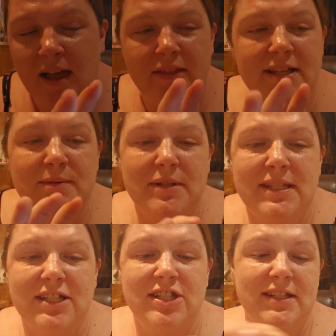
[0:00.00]
This one's
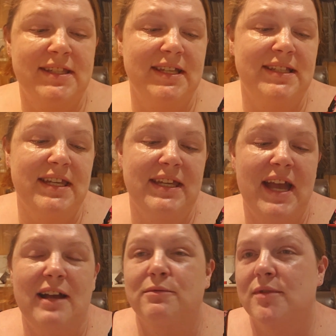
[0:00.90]
actually a 16
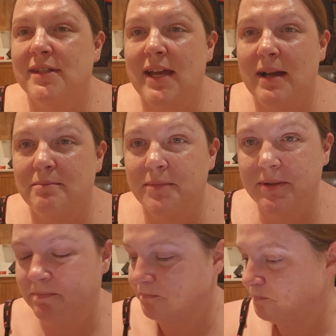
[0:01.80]
count stamped.
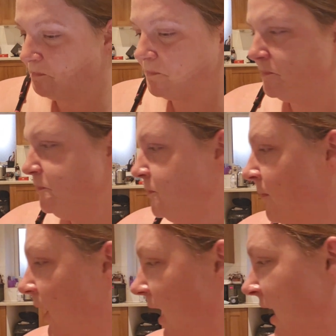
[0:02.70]

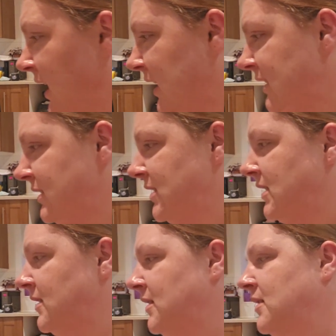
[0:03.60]
And
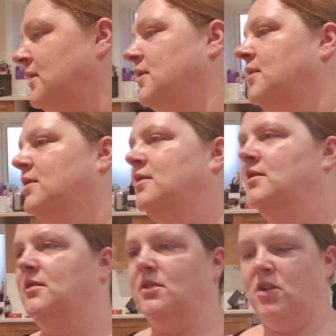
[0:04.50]

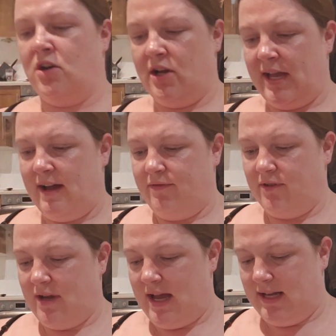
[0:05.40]
I
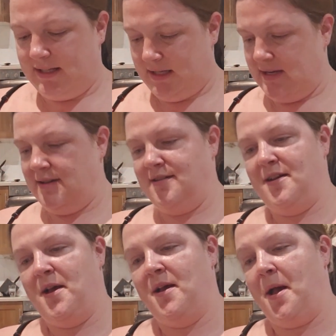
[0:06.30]
haven't had
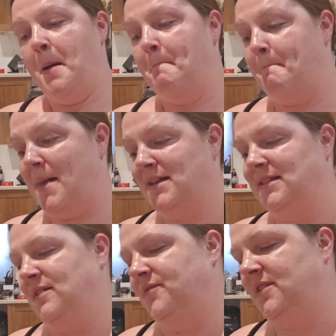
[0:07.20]
a
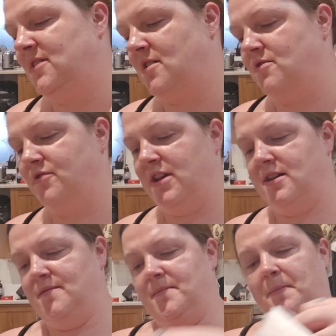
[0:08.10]
massive start on it.